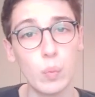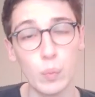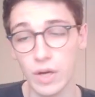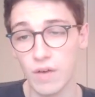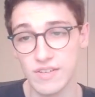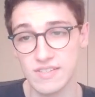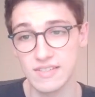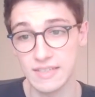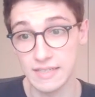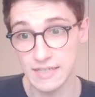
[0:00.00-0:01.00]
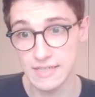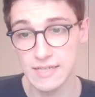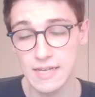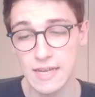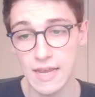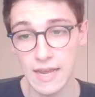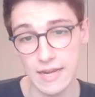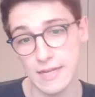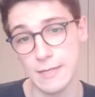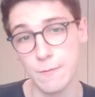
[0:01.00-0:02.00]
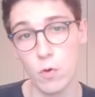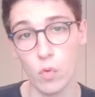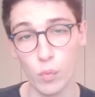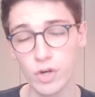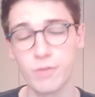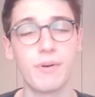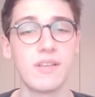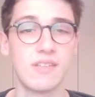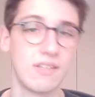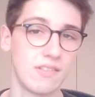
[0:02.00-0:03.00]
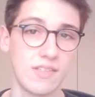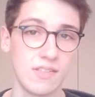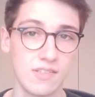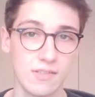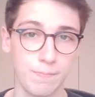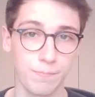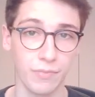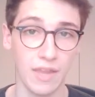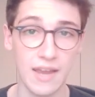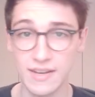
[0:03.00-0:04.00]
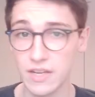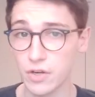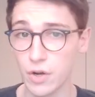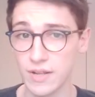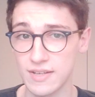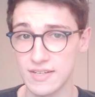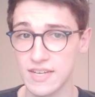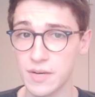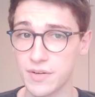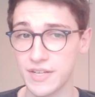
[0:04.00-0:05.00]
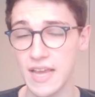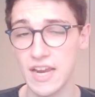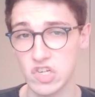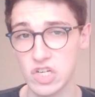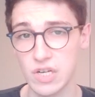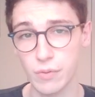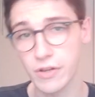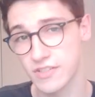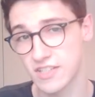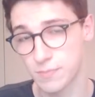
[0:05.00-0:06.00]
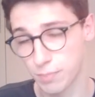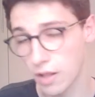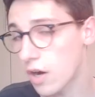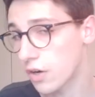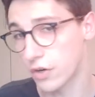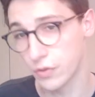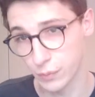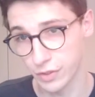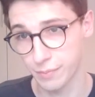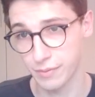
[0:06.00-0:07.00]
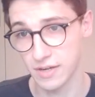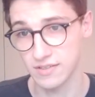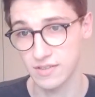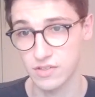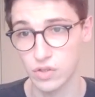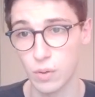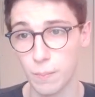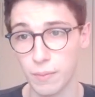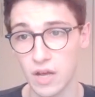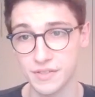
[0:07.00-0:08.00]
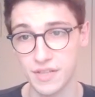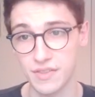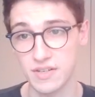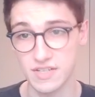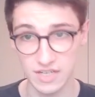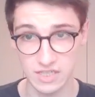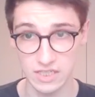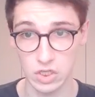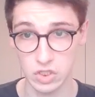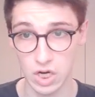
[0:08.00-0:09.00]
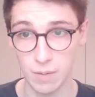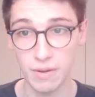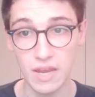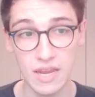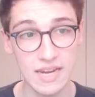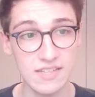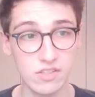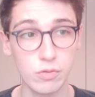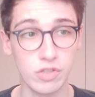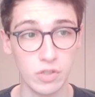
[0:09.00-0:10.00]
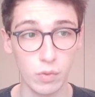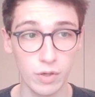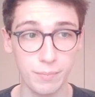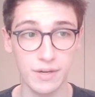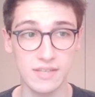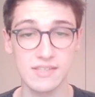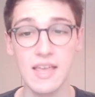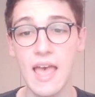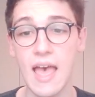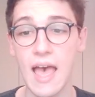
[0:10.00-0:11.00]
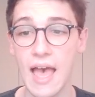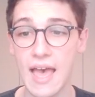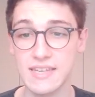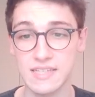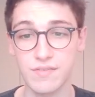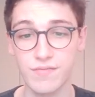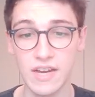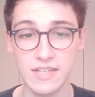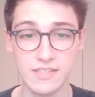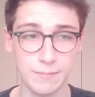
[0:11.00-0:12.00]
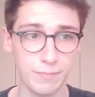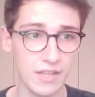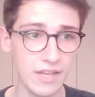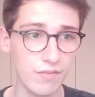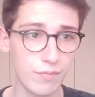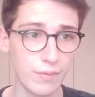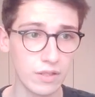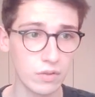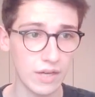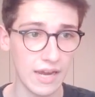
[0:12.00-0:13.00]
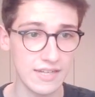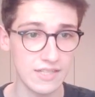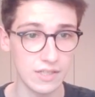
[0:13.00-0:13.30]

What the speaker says: we obviously need a WordPress instance. And did you know that Integrity actually runs its blog on WordPress? So blog.integrity.com is using WordPress. And in fact, if we look at